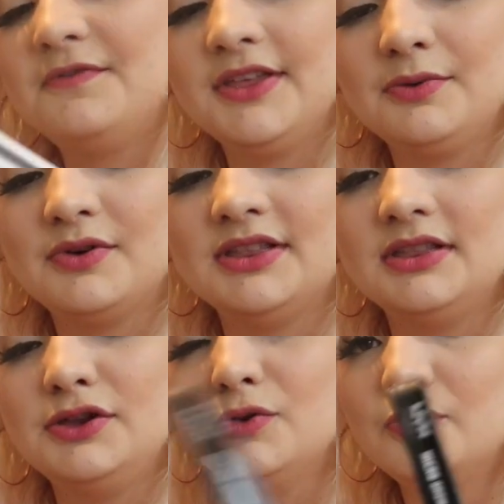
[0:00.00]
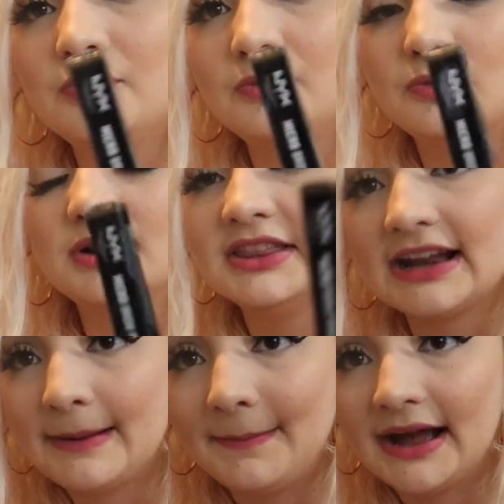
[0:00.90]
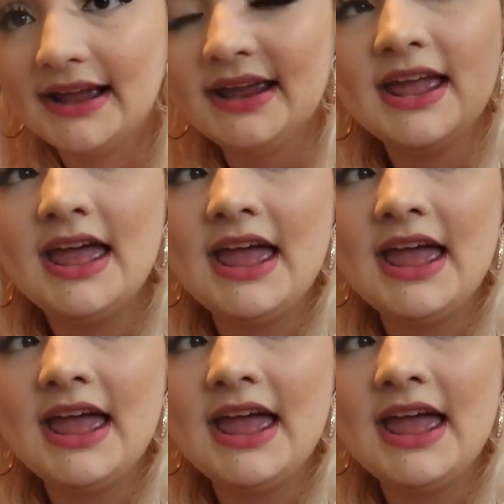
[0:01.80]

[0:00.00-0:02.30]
fifth one, new one that I buy.